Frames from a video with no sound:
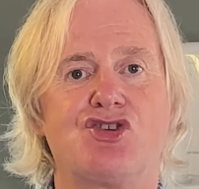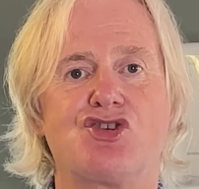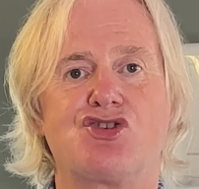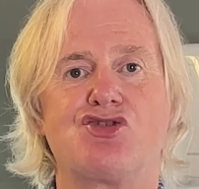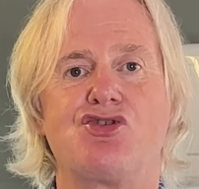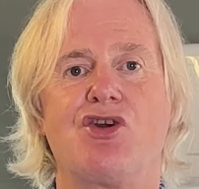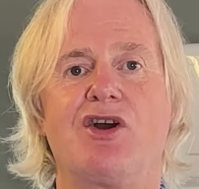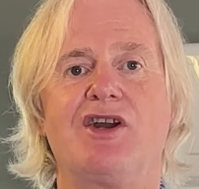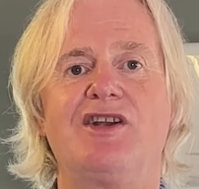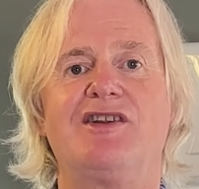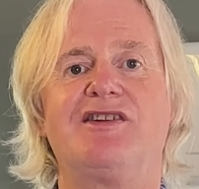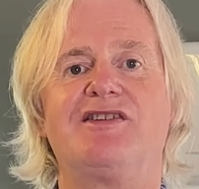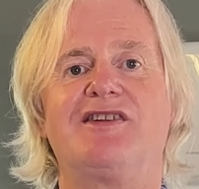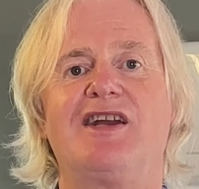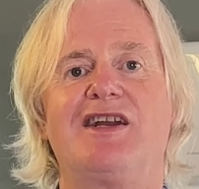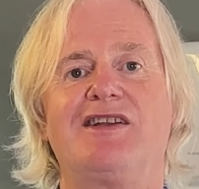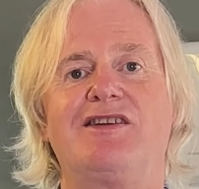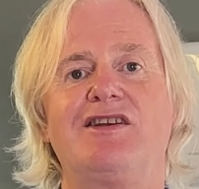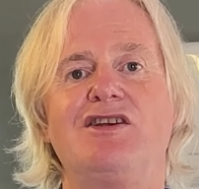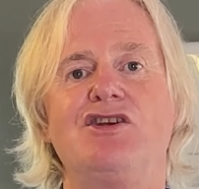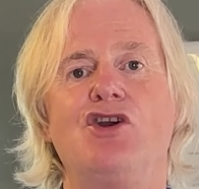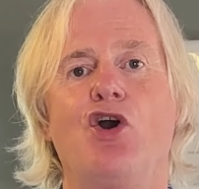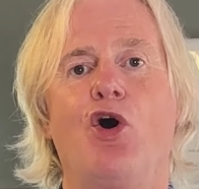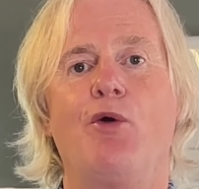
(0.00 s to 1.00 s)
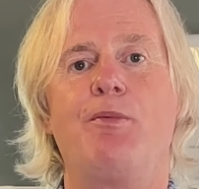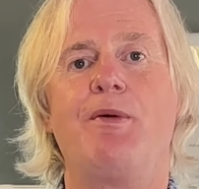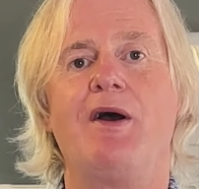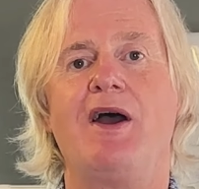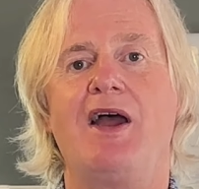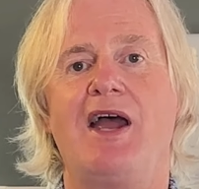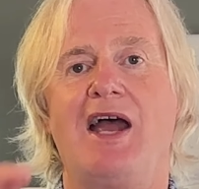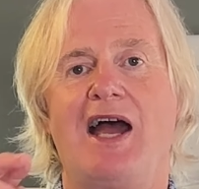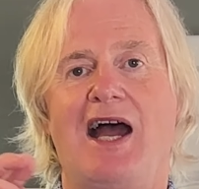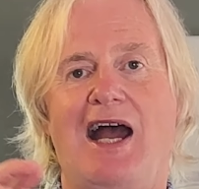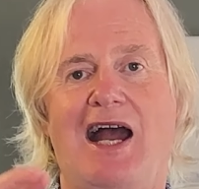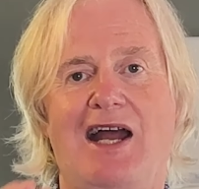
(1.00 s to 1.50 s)
try setting up
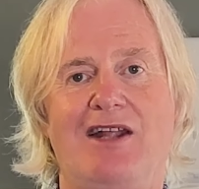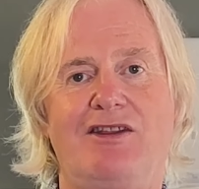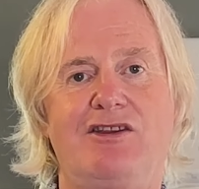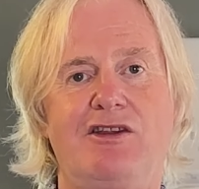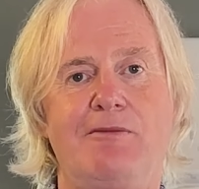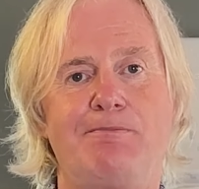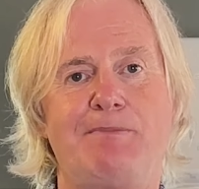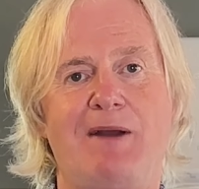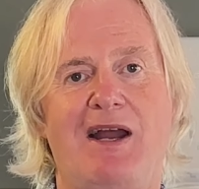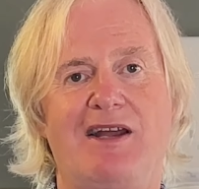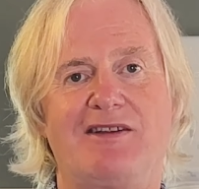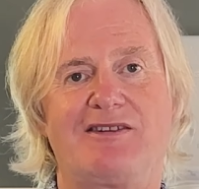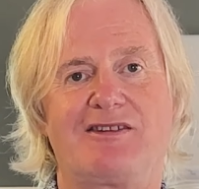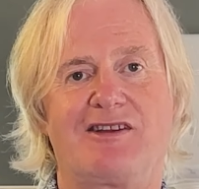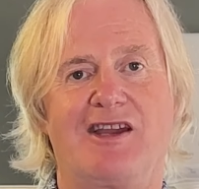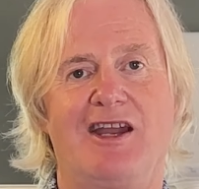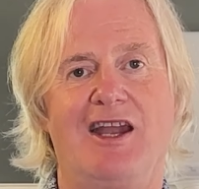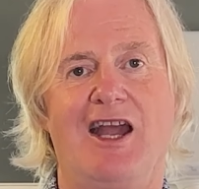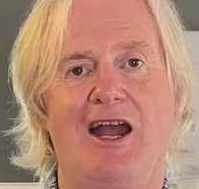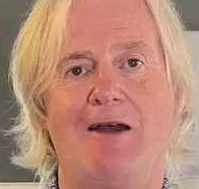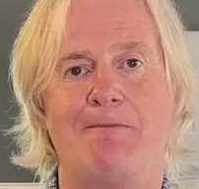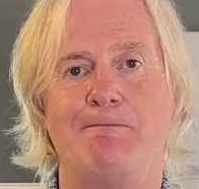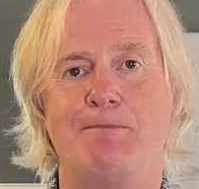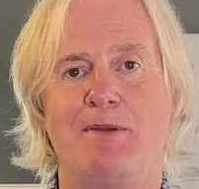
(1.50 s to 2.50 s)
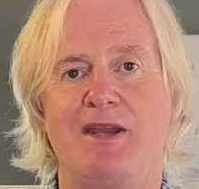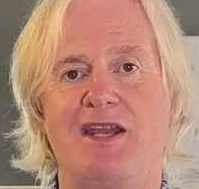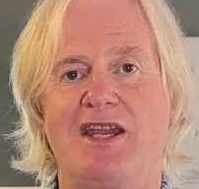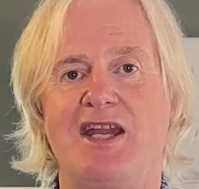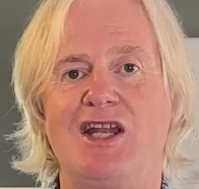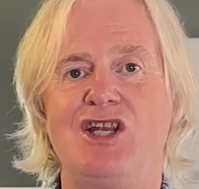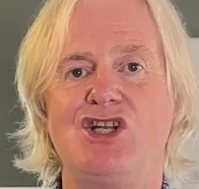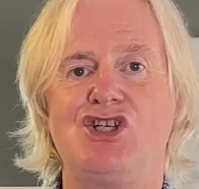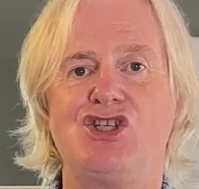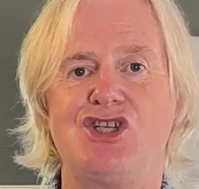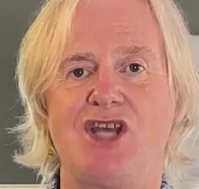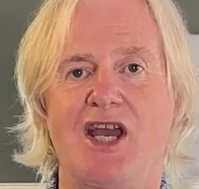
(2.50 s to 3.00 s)
add to basket and
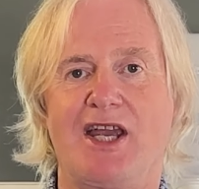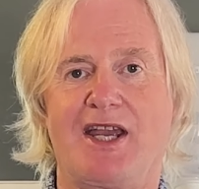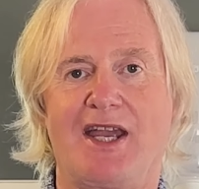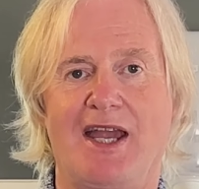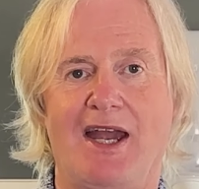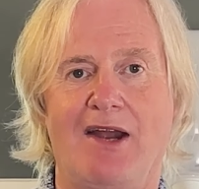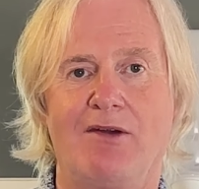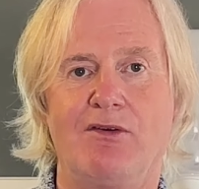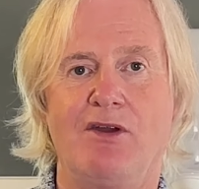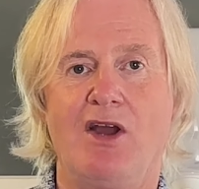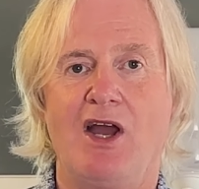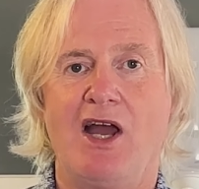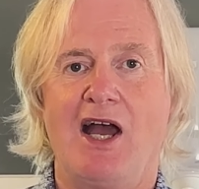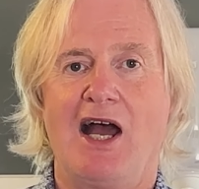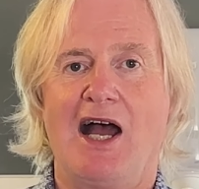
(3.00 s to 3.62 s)
begin checkout